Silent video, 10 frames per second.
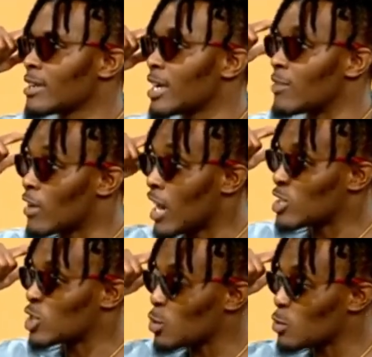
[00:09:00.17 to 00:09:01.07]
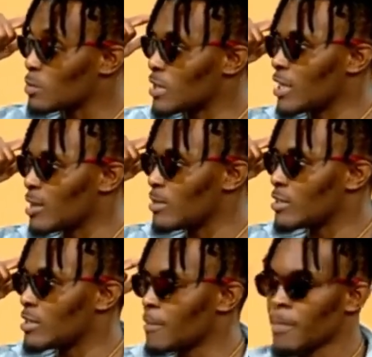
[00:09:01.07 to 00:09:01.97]
if God shows me the
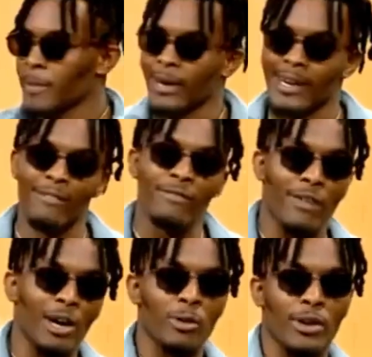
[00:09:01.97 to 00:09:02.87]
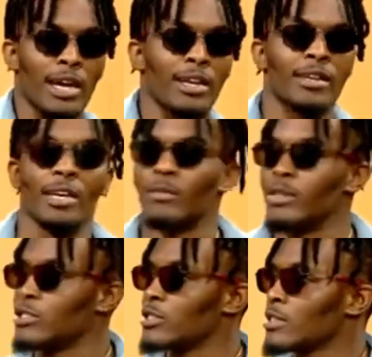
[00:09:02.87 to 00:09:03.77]
image and I follow that
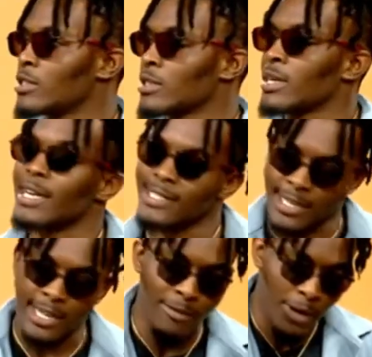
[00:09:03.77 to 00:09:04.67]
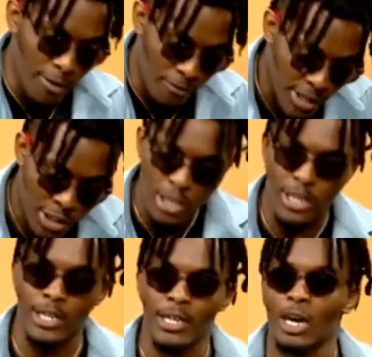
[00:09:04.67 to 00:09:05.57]
image, it's going to
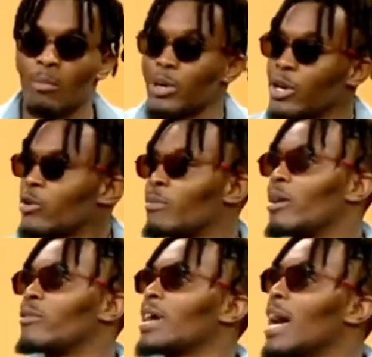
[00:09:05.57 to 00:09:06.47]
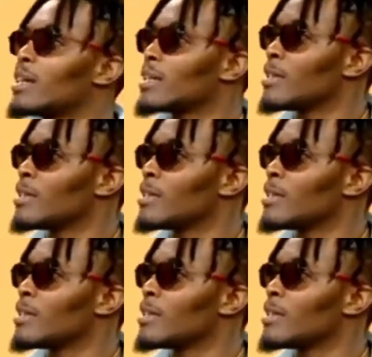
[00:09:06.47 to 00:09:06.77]
eventually appear in my reality.